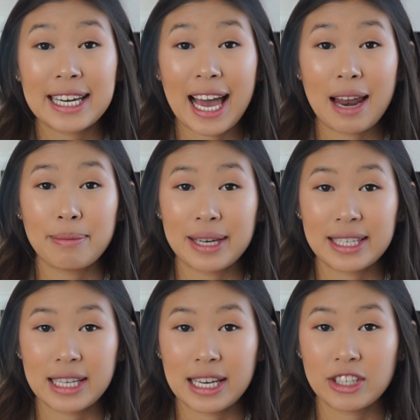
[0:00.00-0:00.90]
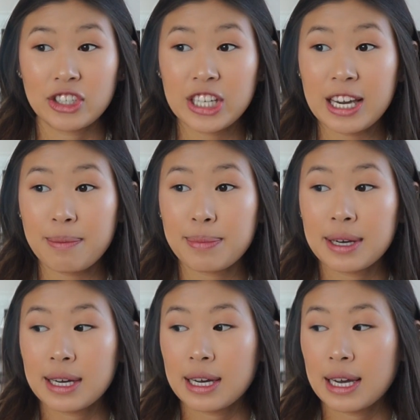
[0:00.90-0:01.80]
it again because it is cheap.
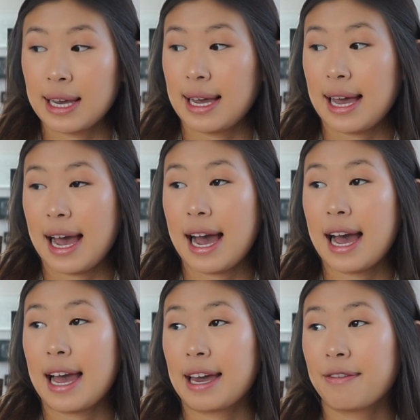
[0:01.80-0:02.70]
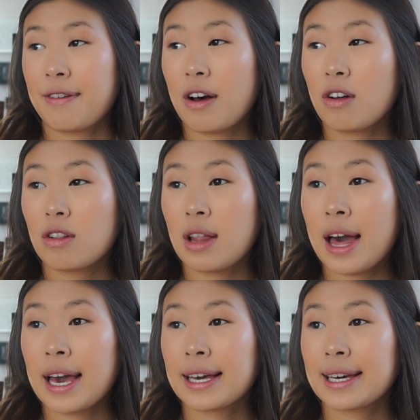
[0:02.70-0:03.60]
I felt
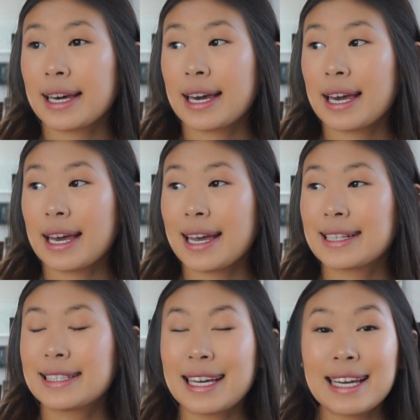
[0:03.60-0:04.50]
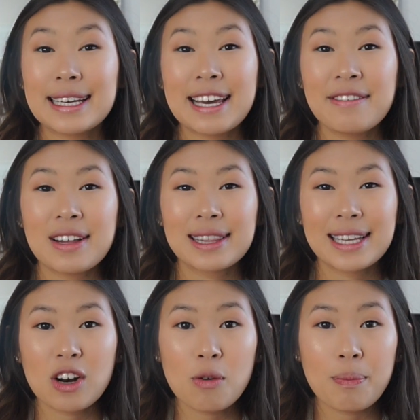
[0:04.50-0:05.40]
like it did give a
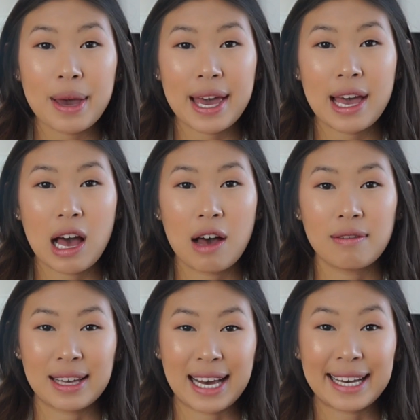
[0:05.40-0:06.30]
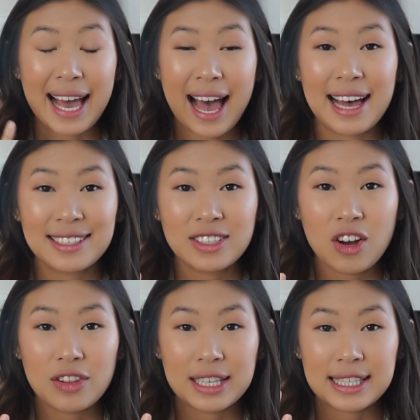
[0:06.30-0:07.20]
little bit of like a cast
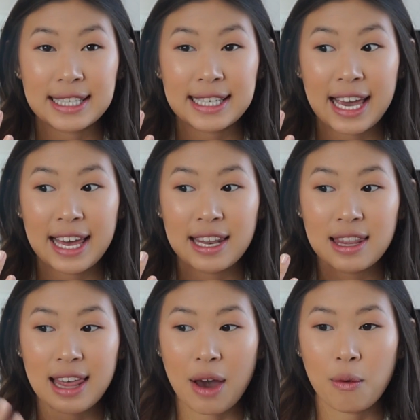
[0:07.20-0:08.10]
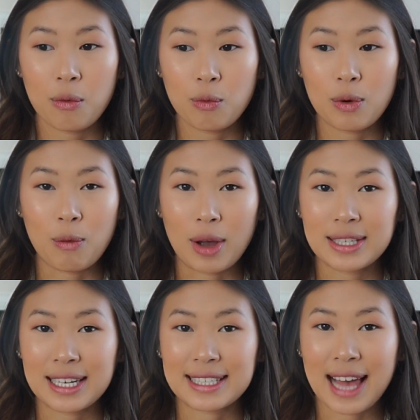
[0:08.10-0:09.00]
on the skin that
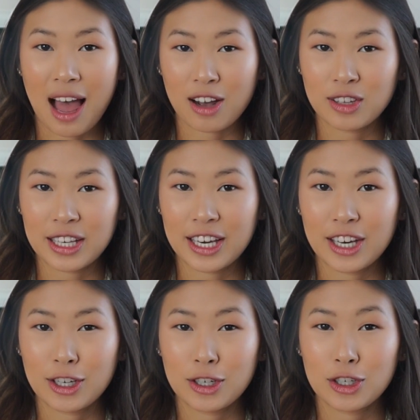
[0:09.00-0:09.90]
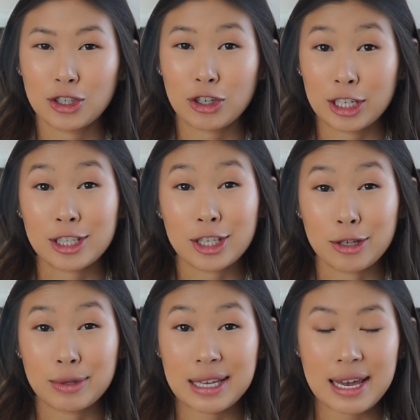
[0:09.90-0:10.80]
wasn't exactly
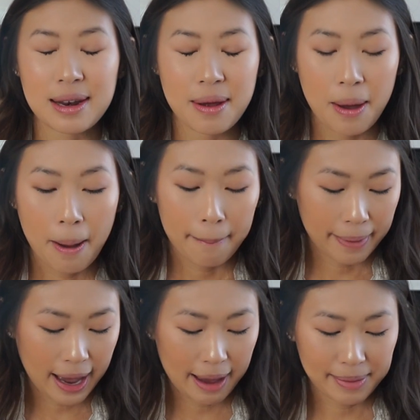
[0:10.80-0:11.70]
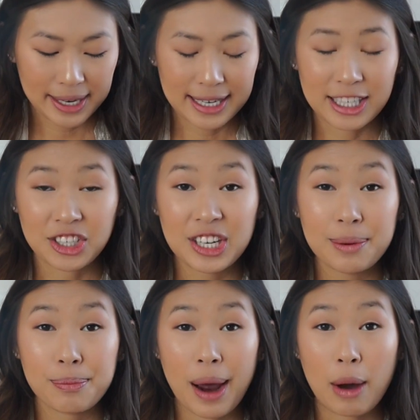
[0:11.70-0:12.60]
translucent, but I mean, it's a
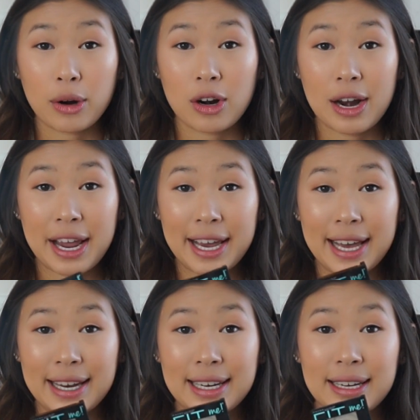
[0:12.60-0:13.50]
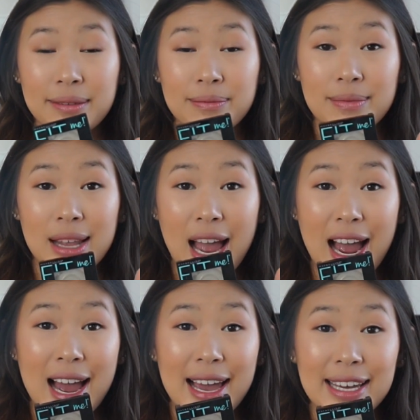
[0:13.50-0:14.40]
cheap powder and
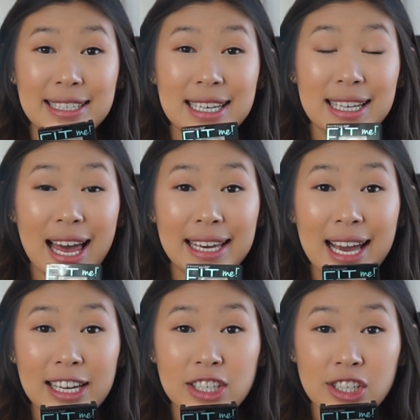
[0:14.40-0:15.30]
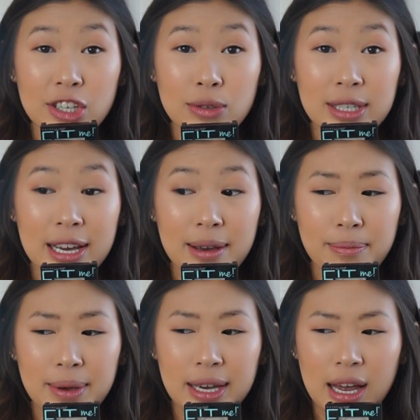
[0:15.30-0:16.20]
I did like it. I just used
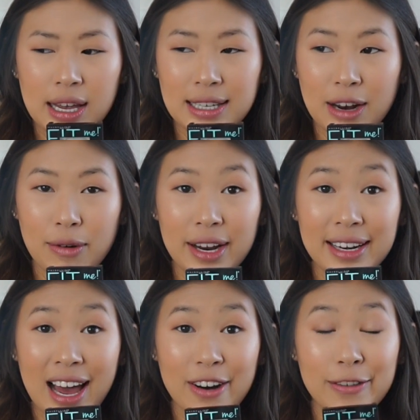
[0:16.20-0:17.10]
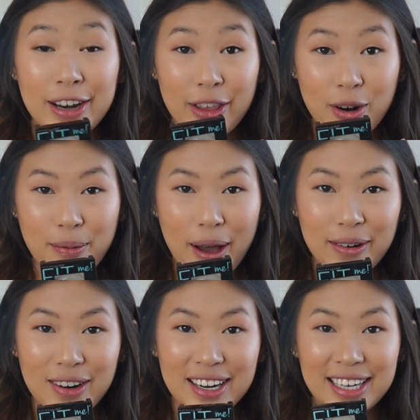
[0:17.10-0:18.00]
it because I ran out of another
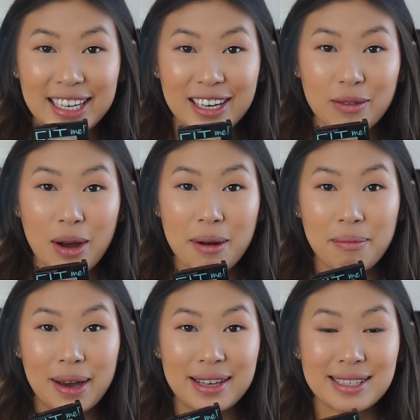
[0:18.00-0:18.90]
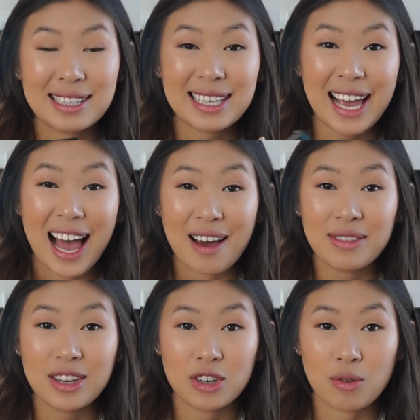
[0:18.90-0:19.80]
powder and I needed one, but since I have
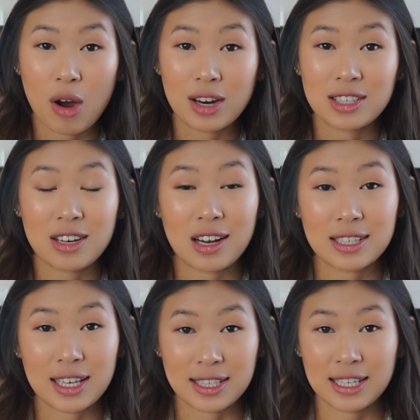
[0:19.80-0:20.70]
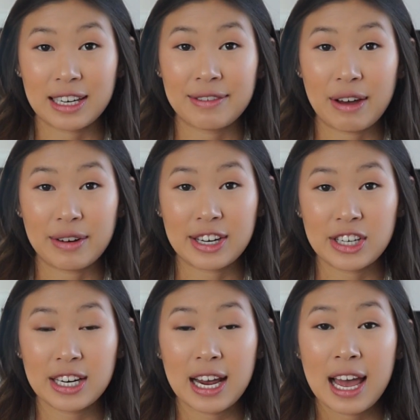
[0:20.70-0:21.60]
the new Anastasia Stick
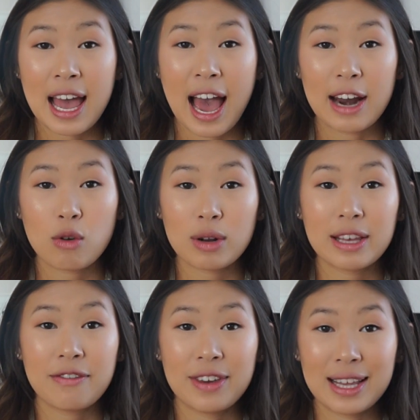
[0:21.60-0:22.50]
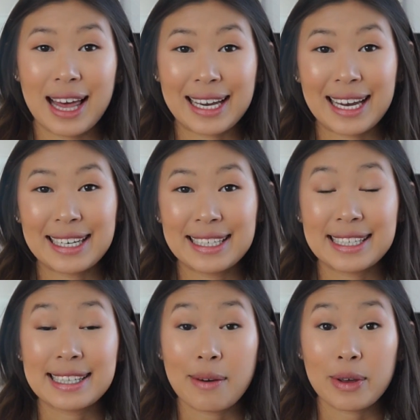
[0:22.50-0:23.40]
Foundation, I don't really feel like I need to
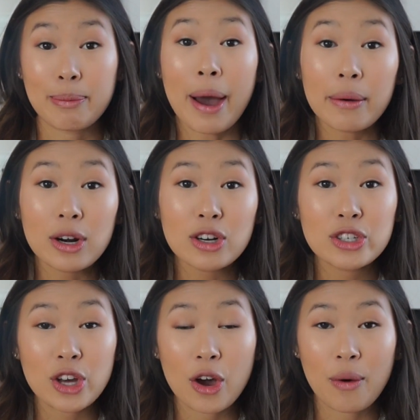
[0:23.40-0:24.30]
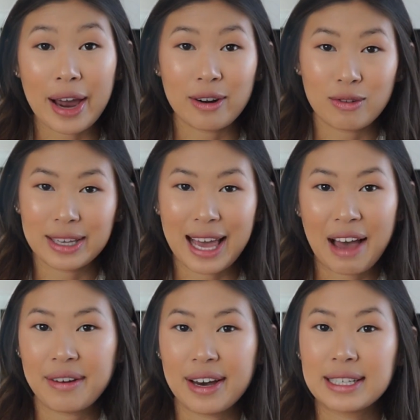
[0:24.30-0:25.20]
set with powder, so I don't really
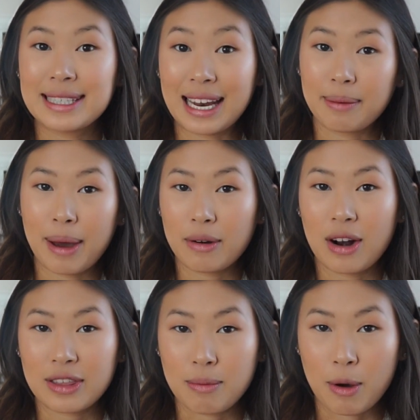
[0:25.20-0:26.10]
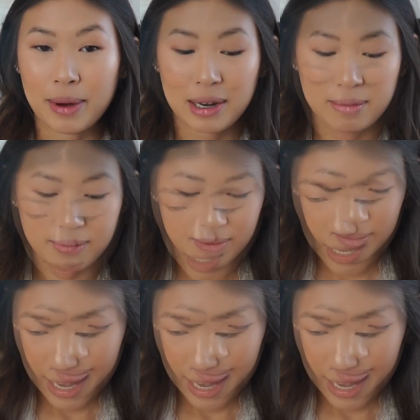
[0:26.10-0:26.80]
have a setting powder at the moment.